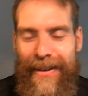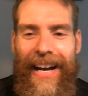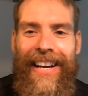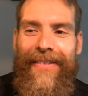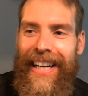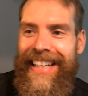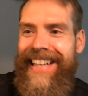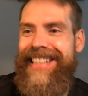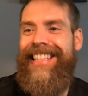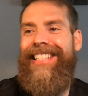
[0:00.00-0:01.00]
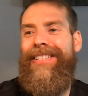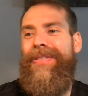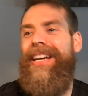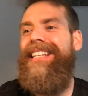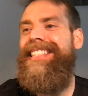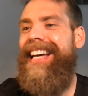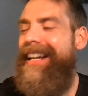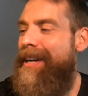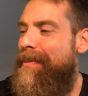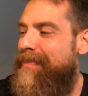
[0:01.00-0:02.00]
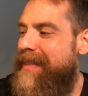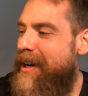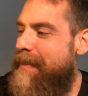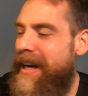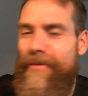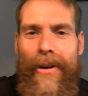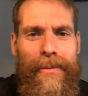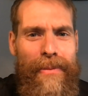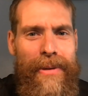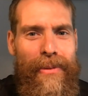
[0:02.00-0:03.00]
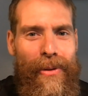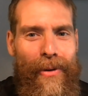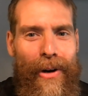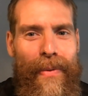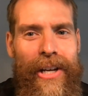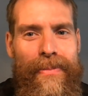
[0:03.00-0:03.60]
I recognize that these are things that, might have rubbed some people the wrong way,